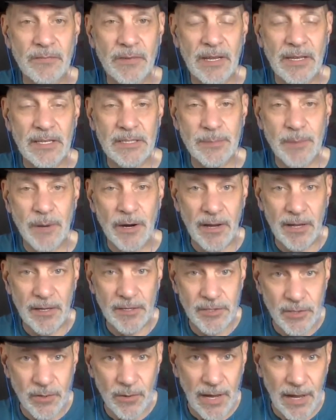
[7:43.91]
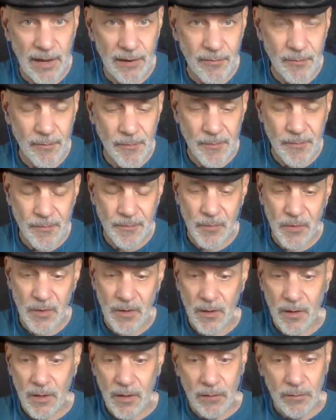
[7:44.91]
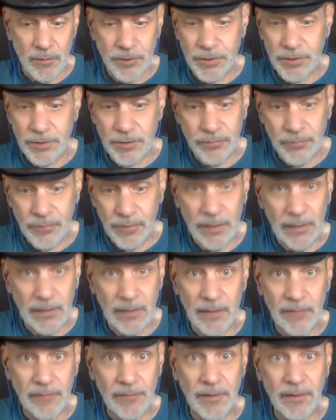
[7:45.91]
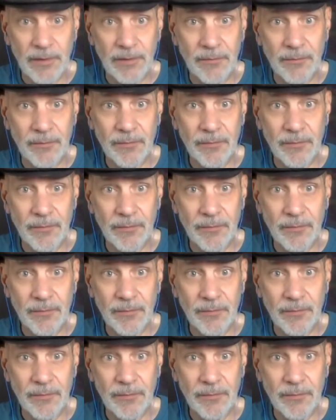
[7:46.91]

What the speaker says: an experience you had, which is really lovely.